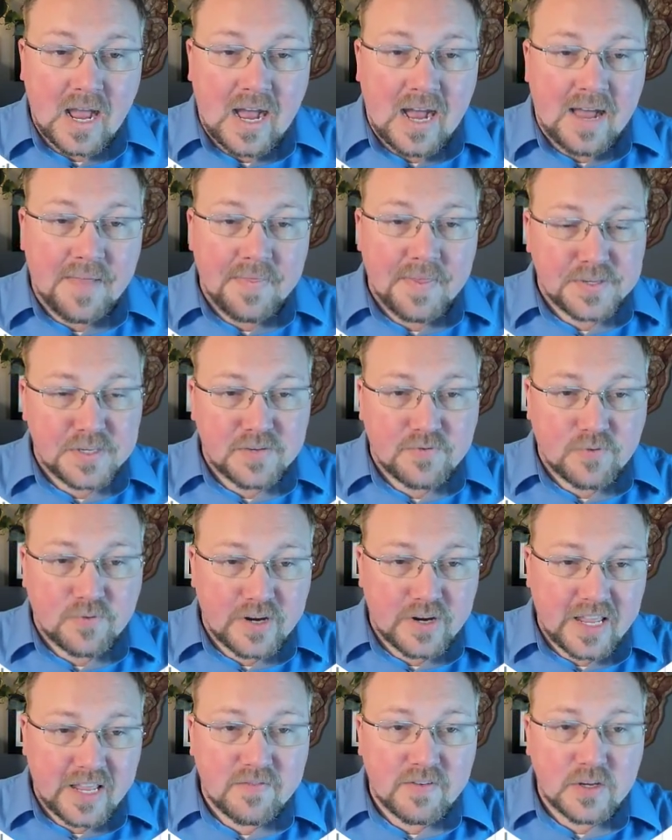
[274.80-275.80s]
This is for an
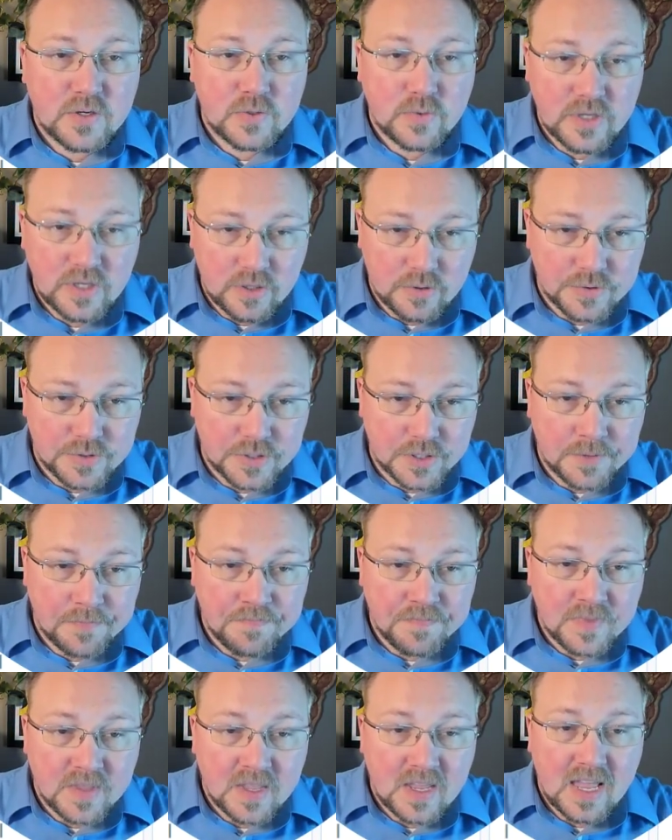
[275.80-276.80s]
individual user,
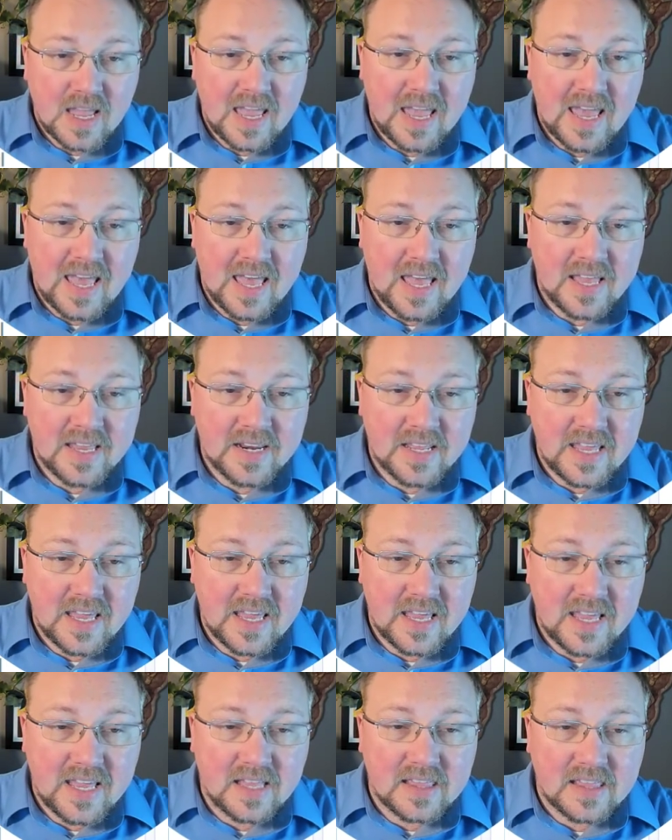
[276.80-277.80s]
and
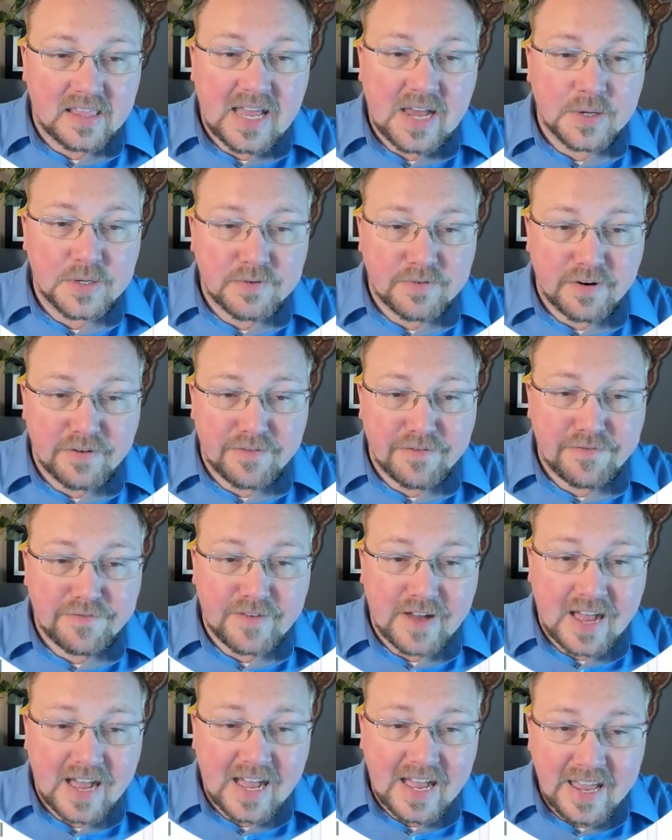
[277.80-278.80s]
it allows for
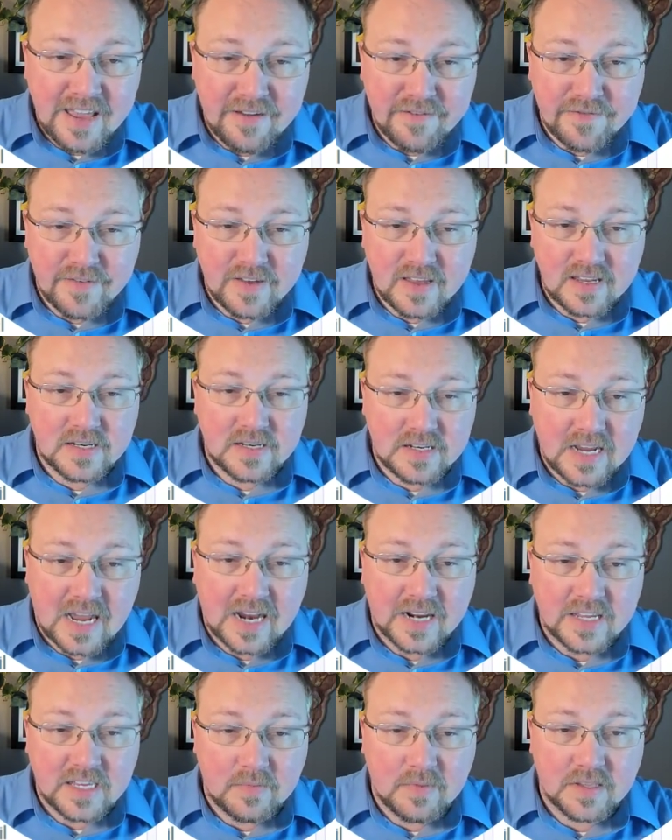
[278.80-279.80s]
5
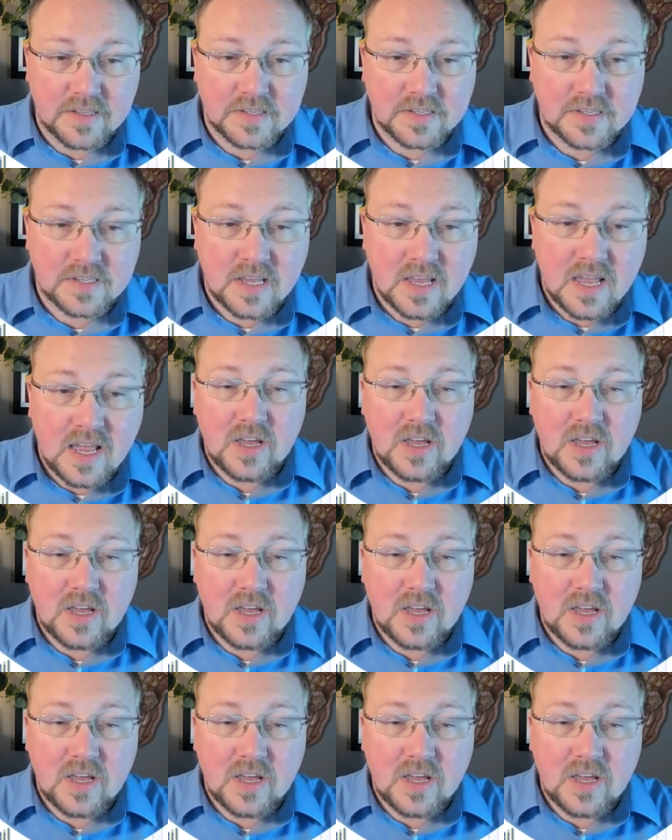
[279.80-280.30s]
documents.